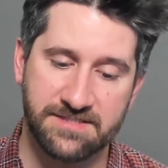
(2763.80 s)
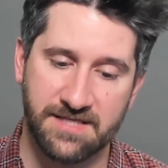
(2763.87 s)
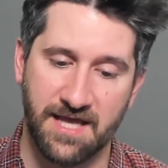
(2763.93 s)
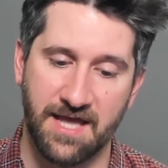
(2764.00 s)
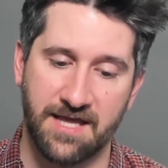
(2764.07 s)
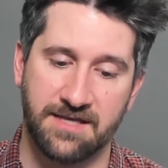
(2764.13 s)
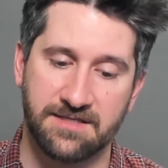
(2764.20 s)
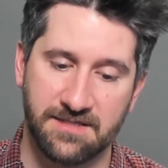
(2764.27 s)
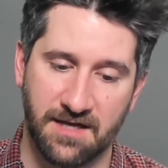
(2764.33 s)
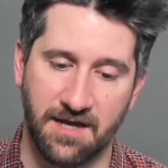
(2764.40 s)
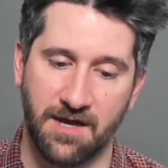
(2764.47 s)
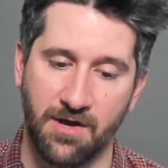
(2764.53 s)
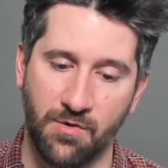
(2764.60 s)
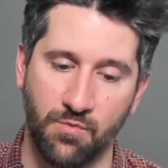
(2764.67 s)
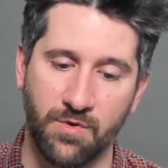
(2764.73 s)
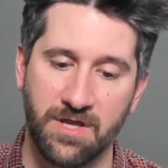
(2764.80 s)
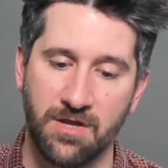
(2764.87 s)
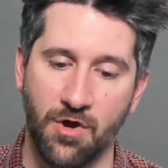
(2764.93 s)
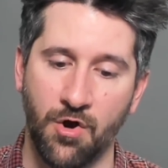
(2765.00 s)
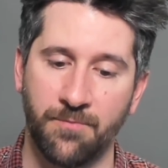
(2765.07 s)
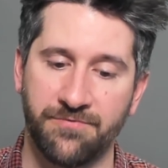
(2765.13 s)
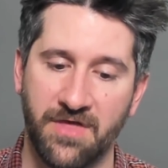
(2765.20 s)
and uh, we
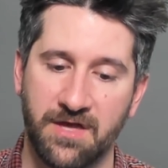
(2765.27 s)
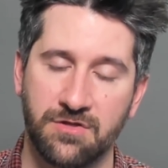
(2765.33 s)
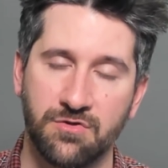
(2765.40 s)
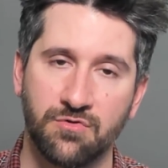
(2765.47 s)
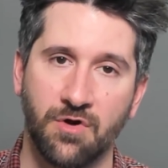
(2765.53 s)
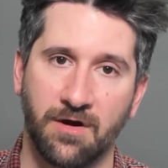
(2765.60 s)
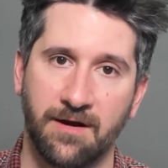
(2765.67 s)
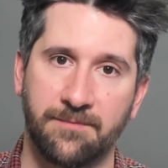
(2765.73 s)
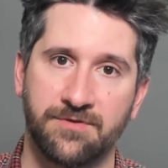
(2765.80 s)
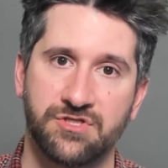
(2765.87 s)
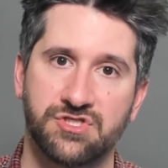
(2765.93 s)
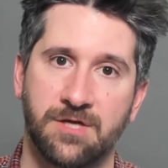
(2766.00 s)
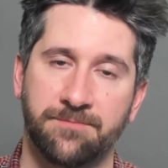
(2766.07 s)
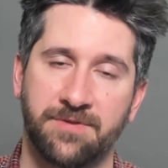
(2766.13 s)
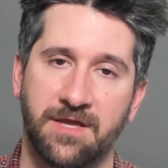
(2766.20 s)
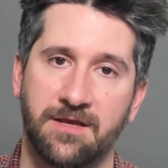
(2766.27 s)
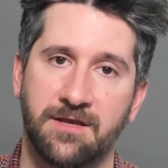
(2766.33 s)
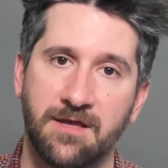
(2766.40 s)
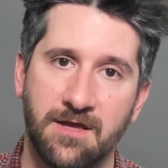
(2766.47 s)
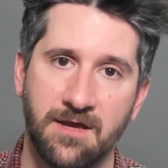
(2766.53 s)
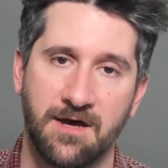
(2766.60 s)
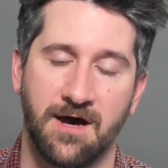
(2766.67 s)
hope that you are able to jump in
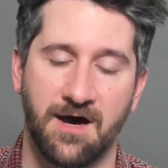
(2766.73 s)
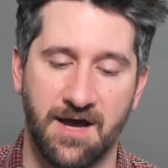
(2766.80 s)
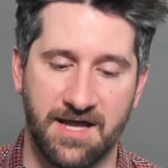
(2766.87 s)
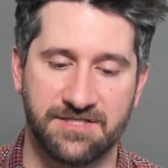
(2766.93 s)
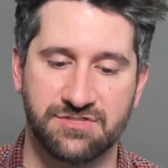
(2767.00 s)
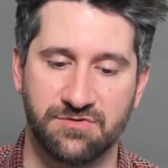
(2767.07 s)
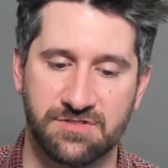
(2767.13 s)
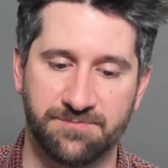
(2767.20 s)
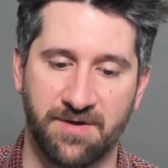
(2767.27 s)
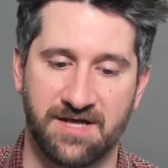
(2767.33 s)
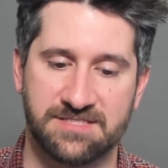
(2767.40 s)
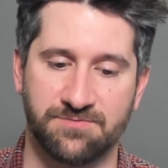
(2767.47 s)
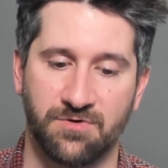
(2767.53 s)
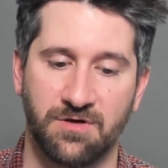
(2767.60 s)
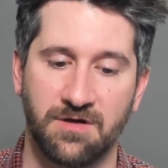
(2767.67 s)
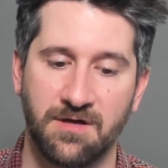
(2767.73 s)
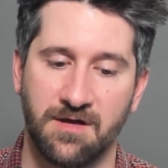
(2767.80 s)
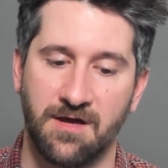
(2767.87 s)
uh, as soon as possible.